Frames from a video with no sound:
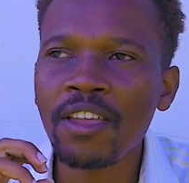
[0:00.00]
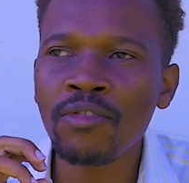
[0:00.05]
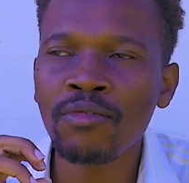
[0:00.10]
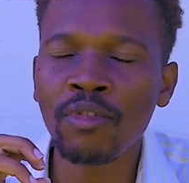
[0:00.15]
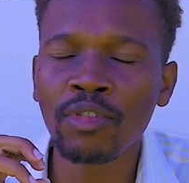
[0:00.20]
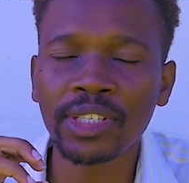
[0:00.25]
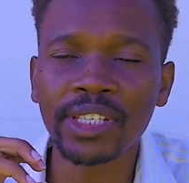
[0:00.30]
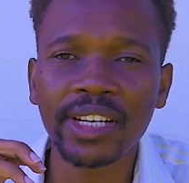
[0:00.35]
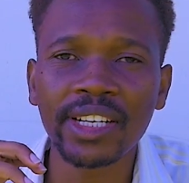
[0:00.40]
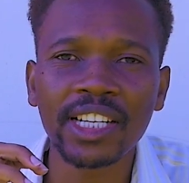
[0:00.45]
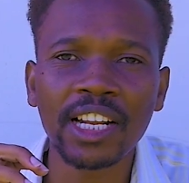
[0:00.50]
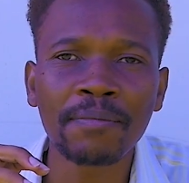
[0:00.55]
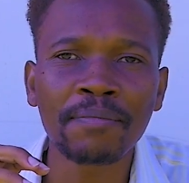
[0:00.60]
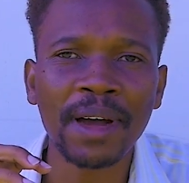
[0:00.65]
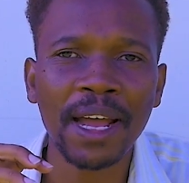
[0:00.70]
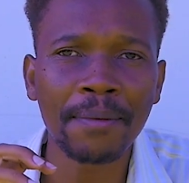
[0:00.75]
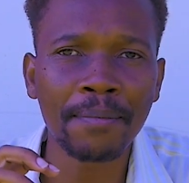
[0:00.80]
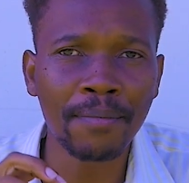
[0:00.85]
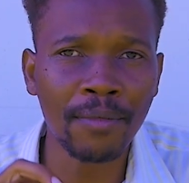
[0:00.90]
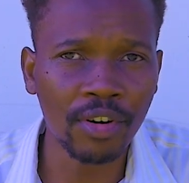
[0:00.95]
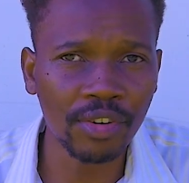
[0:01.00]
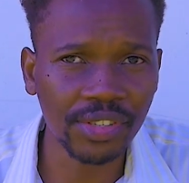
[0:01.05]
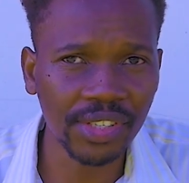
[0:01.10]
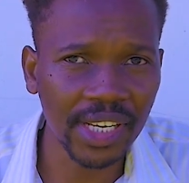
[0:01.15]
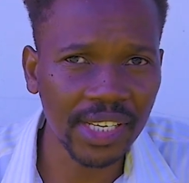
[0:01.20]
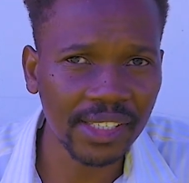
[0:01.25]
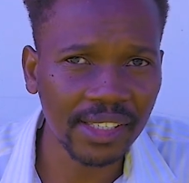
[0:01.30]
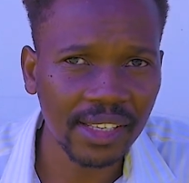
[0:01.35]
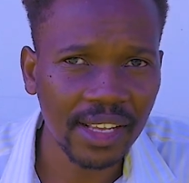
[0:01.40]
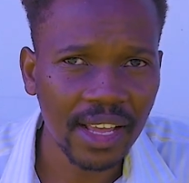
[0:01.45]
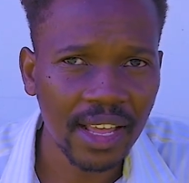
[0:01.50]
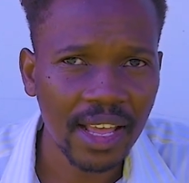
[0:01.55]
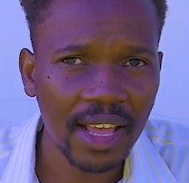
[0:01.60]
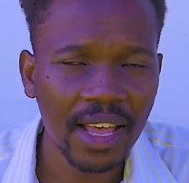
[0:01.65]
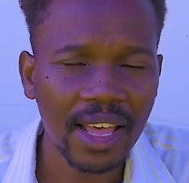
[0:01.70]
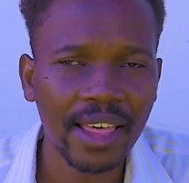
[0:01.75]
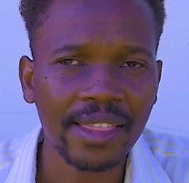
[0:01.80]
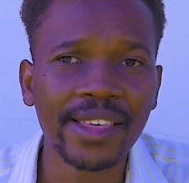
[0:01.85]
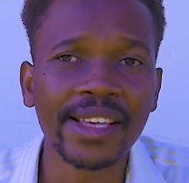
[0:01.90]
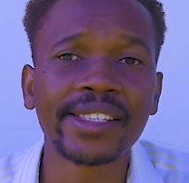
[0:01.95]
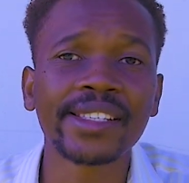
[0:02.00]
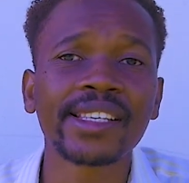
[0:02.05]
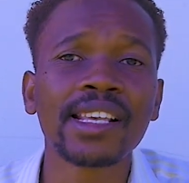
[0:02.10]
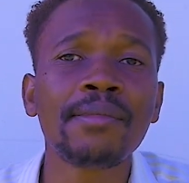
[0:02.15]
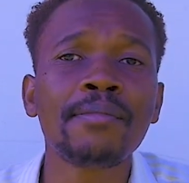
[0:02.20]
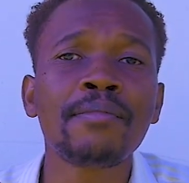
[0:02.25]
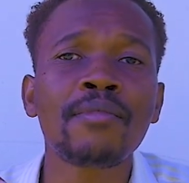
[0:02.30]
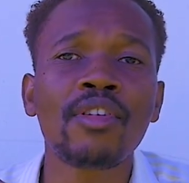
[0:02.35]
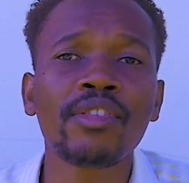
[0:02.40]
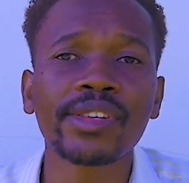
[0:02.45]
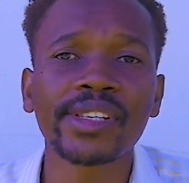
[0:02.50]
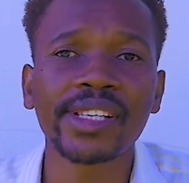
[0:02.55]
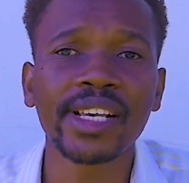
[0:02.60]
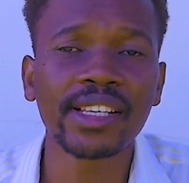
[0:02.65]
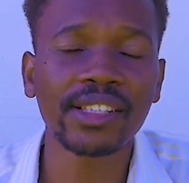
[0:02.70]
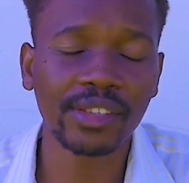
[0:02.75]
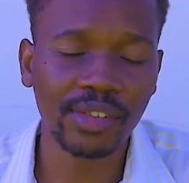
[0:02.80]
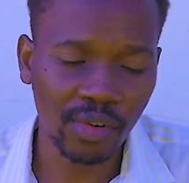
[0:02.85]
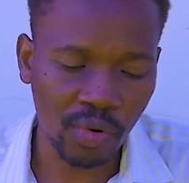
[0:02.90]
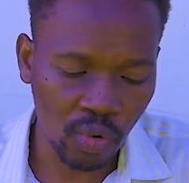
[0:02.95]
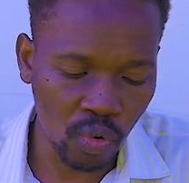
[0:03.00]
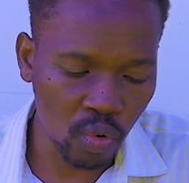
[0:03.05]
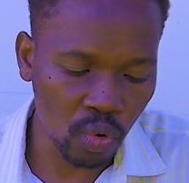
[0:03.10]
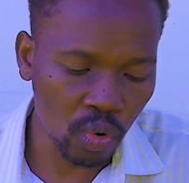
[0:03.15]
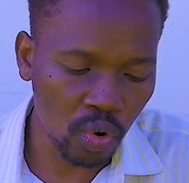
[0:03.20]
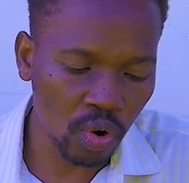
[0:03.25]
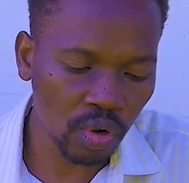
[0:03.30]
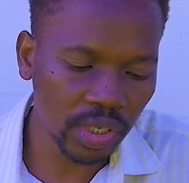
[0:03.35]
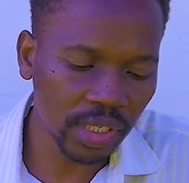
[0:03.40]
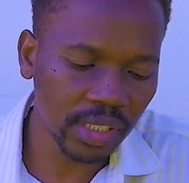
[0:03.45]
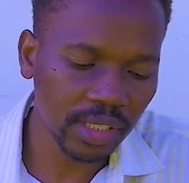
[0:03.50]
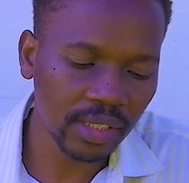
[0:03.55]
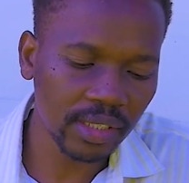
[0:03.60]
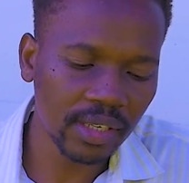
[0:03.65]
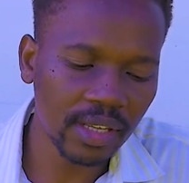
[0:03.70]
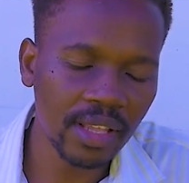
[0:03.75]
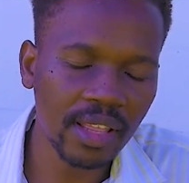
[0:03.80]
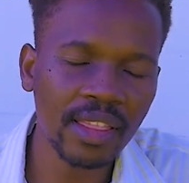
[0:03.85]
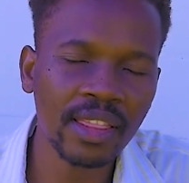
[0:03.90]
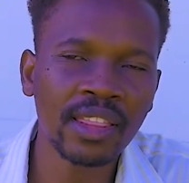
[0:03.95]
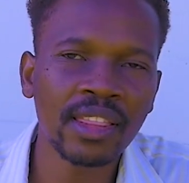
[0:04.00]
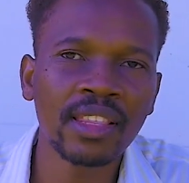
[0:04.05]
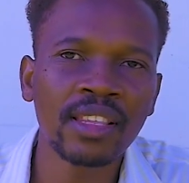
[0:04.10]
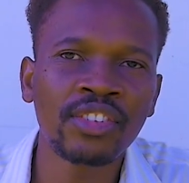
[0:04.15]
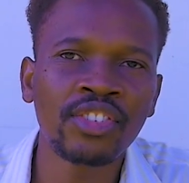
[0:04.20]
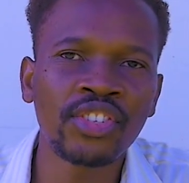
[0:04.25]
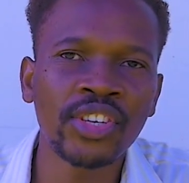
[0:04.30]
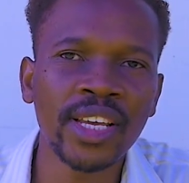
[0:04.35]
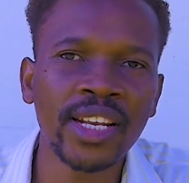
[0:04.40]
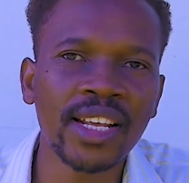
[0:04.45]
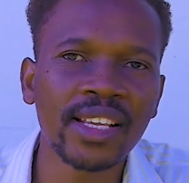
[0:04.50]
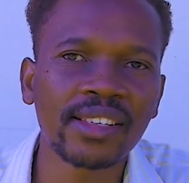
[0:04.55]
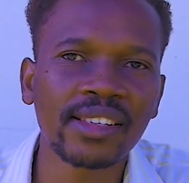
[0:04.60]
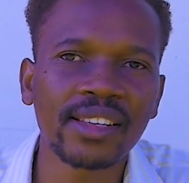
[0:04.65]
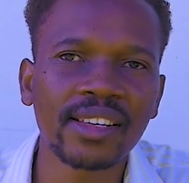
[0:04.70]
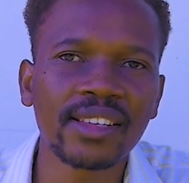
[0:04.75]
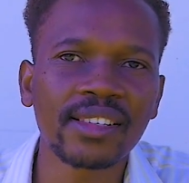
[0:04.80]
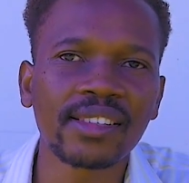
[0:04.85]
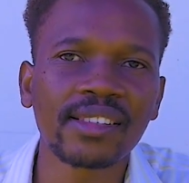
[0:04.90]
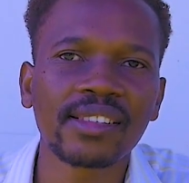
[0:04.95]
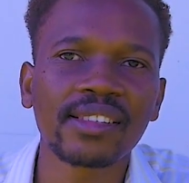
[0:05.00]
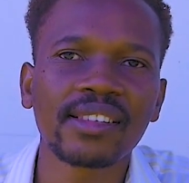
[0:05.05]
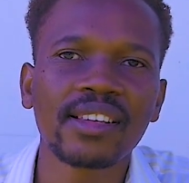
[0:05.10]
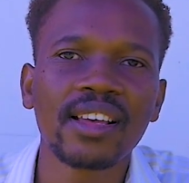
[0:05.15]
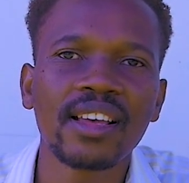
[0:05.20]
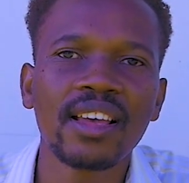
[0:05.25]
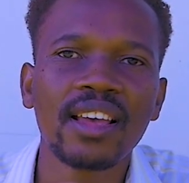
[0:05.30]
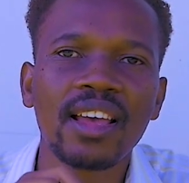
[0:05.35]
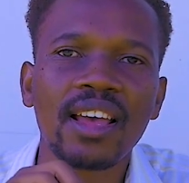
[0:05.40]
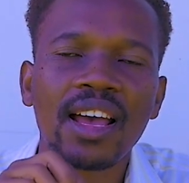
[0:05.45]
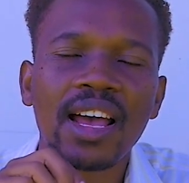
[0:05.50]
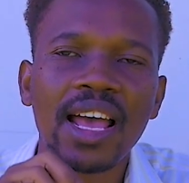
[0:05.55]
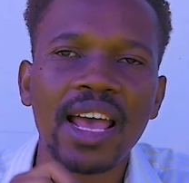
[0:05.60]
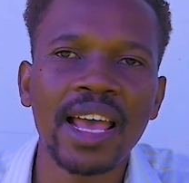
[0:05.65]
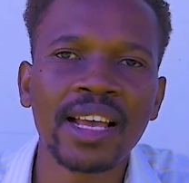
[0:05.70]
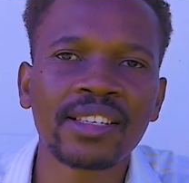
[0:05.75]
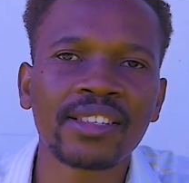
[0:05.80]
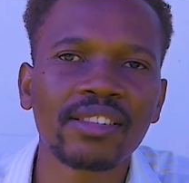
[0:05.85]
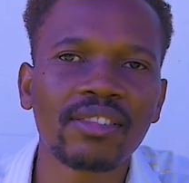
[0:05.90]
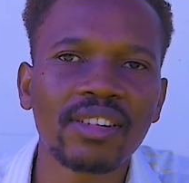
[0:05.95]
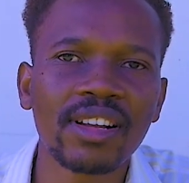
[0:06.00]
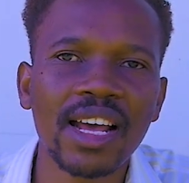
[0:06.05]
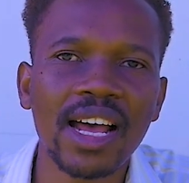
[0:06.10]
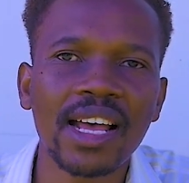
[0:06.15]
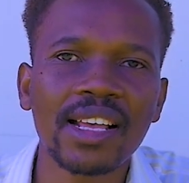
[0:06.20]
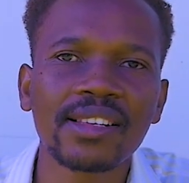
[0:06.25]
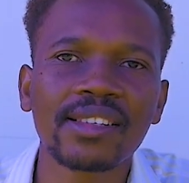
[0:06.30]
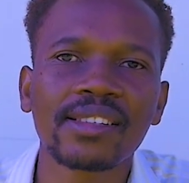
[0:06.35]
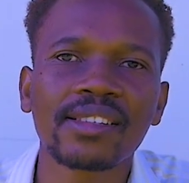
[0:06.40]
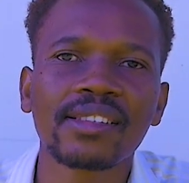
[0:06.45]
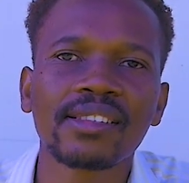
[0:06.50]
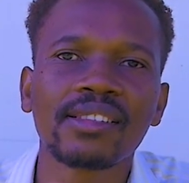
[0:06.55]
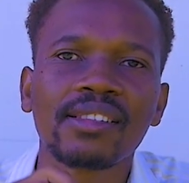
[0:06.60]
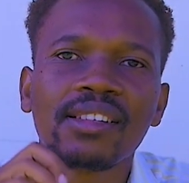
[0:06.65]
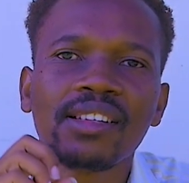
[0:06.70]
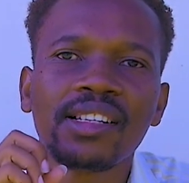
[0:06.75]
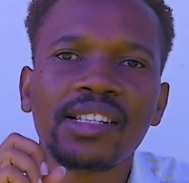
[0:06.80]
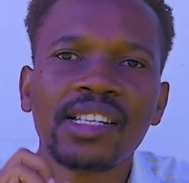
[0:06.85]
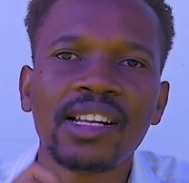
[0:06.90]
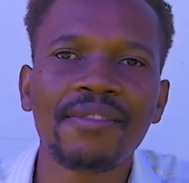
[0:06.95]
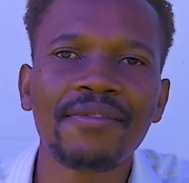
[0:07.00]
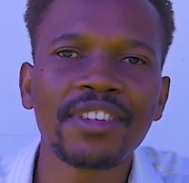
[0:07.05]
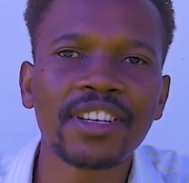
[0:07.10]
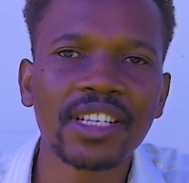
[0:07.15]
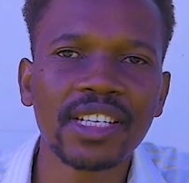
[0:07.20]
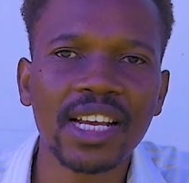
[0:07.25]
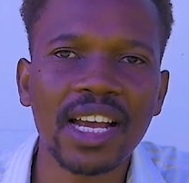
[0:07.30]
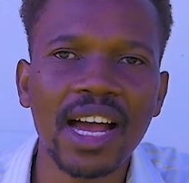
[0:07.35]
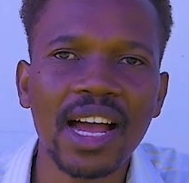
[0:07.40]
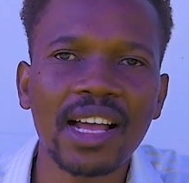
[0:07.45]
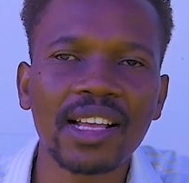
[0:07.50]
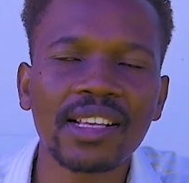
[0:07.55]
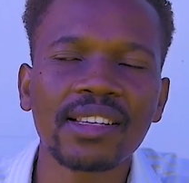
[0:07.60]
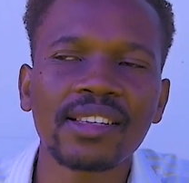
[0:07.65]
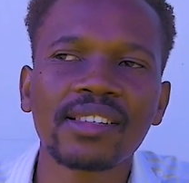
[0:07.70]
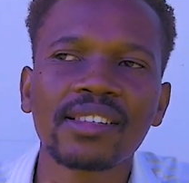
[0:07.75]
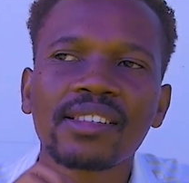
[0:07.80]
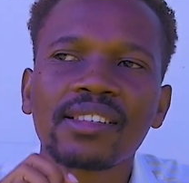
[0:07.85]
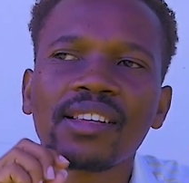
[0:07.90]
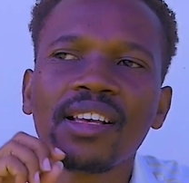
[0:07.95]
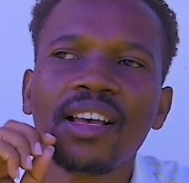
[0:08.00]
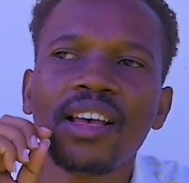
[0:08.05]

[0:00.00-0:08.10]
was written by Moses, the same Moses who wrote Genesis, Exodus, Leviticus,